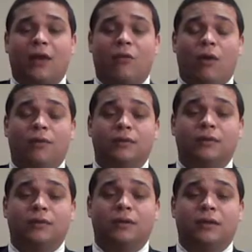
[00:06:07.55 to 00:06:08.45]
Quote,
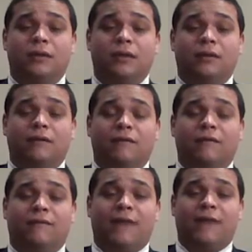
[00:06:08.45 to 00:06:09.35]

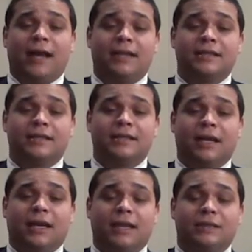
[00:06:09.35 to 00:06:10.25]
"Violence
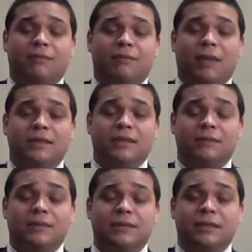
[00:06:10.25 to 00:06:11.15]
against
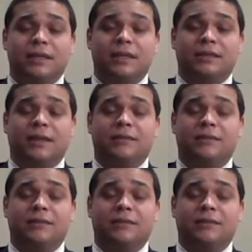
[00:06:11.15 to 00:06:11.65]
Muslims is up